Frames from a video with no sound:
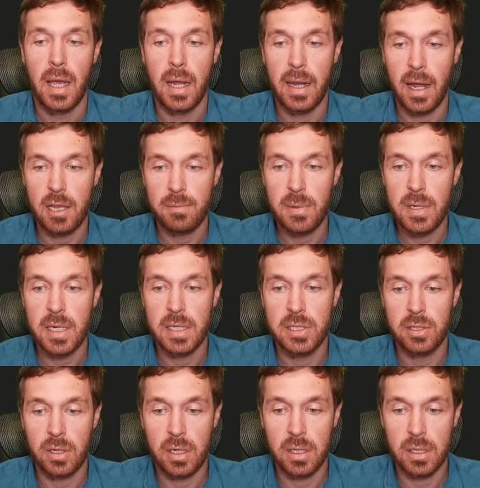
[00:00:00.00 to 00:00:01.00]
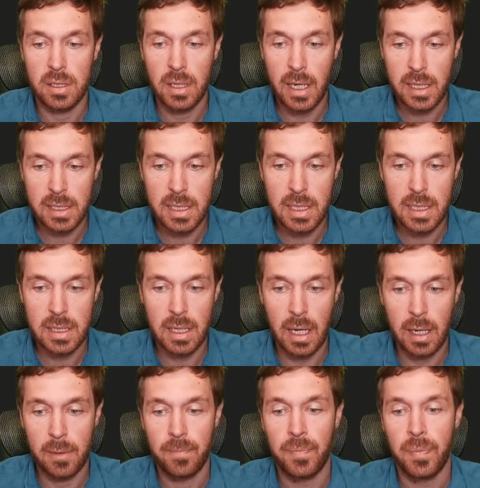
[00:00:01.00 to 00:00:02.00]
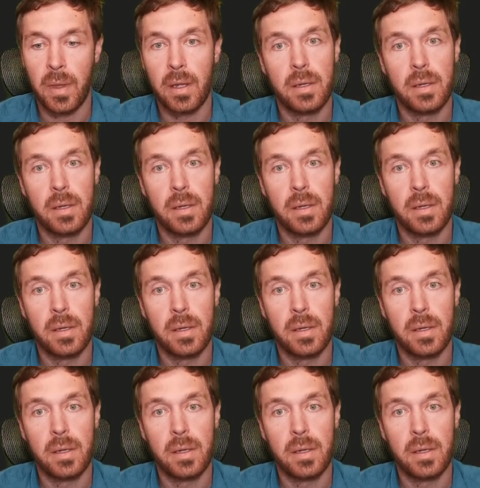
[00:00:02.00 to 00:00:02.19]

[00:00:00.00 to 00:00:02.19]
and that's because your collecting duct